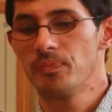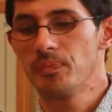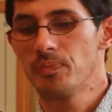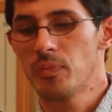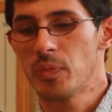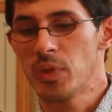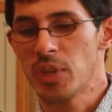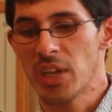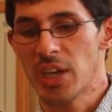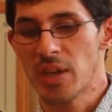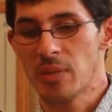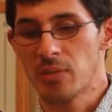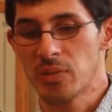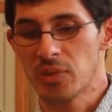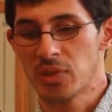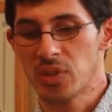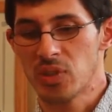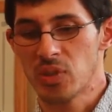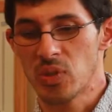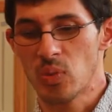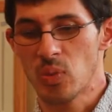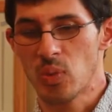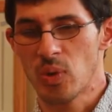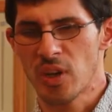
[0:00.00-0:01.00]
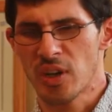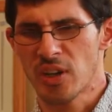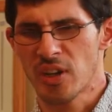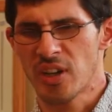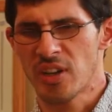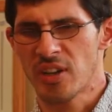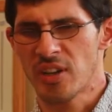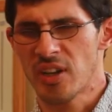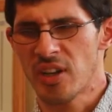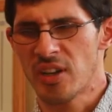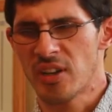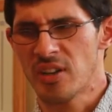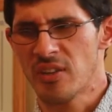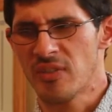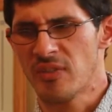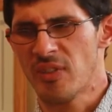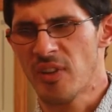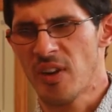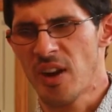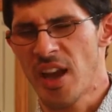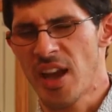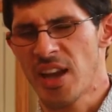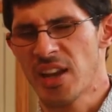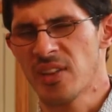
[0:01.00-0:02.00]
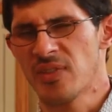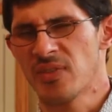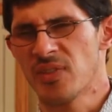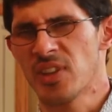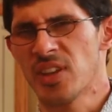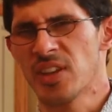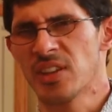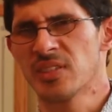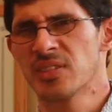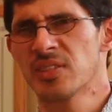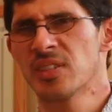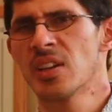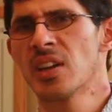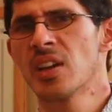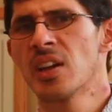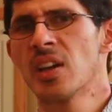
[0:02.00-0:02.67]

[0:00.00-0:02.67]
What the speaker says: being able to work on a variety of things,